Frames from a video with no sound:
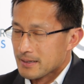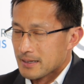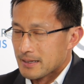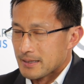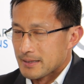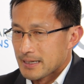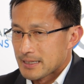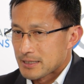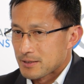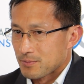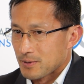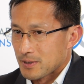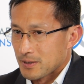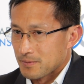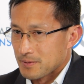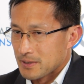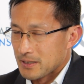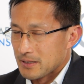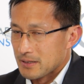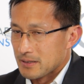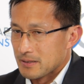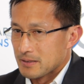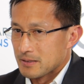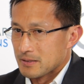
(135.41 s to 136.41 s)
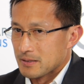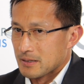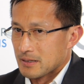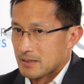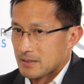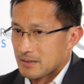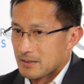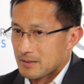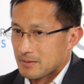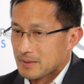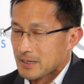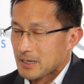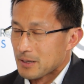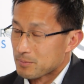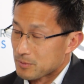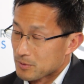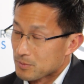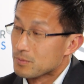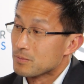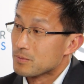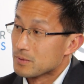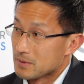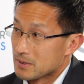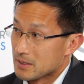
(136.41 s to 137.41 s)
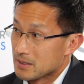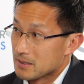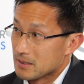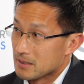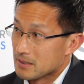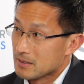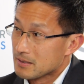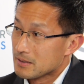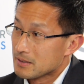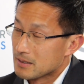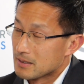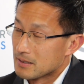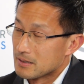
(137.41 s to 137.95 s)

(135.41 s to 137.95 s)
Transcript: And that's where we uh, helped the,